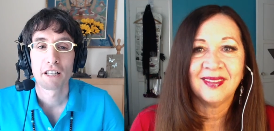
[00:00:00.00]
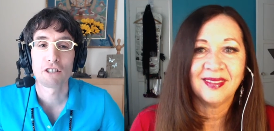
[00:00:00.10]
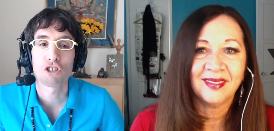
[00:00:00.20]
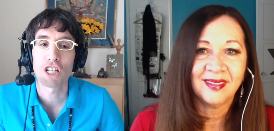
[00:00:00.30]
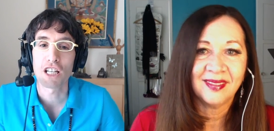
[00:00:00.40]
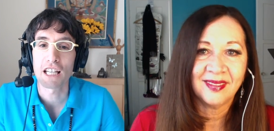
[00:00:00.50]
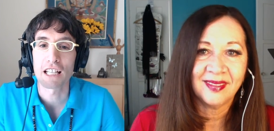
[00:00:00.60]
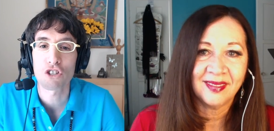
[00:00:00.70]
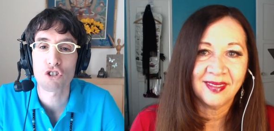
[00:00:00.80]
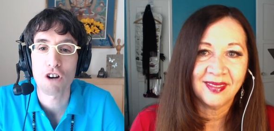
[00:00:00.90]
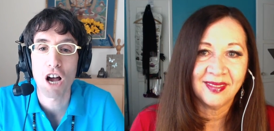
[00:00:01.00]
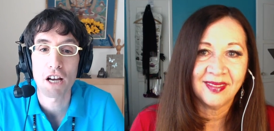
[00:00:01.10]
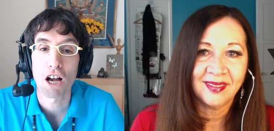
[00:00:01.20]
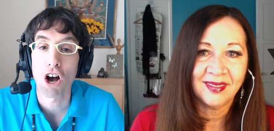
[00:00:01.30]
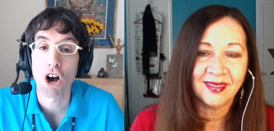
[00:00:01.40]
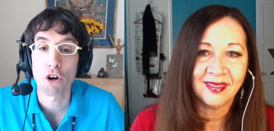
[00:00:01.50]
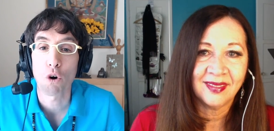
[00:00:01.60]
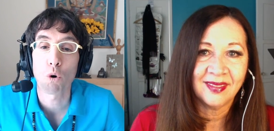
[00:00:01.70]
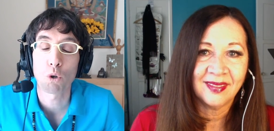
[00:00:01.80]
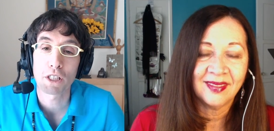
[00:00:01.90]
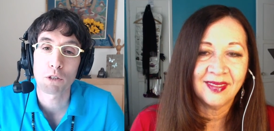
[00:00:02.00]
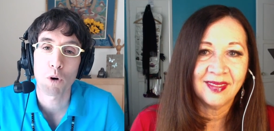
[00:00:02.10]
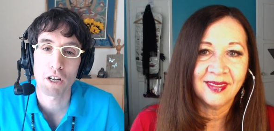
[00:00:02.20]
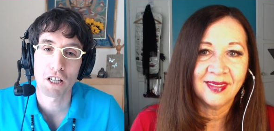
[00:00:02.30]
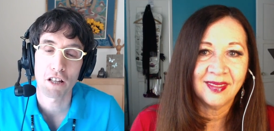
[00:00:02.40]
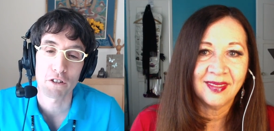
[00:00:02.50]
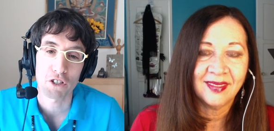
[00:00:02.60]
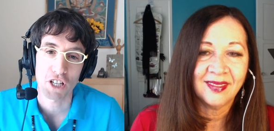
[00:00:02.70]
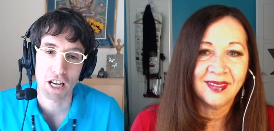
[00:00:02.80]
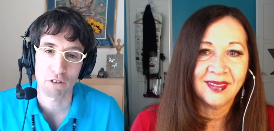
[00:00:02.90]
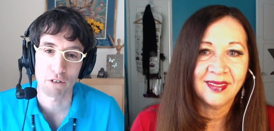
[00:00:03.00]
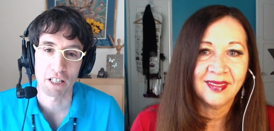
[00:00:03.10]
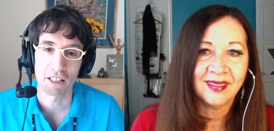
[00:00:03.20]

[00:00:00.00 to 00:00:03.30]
Speaker 1: Jeannie Estrada on holding one another sacred?